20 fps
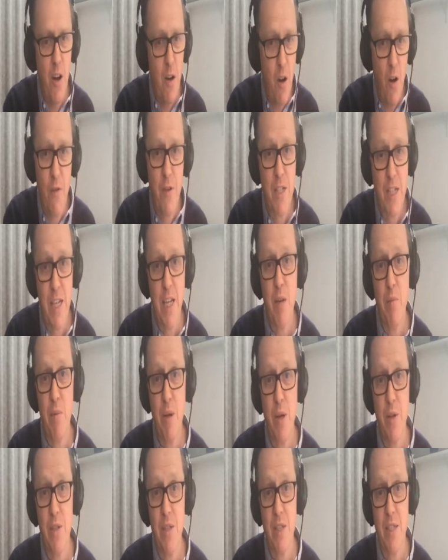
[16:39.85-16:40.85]
obviously
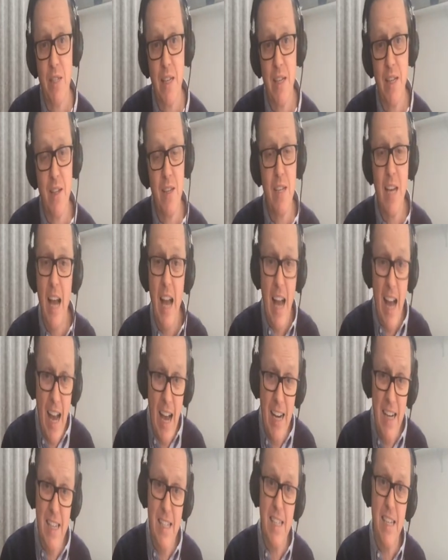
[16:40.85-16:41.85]
computer skills,
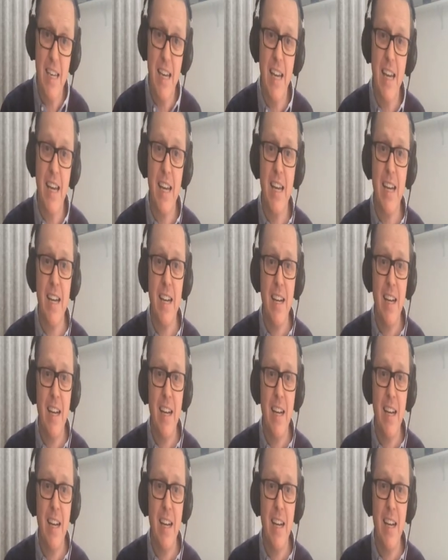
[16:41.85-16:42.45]
editing.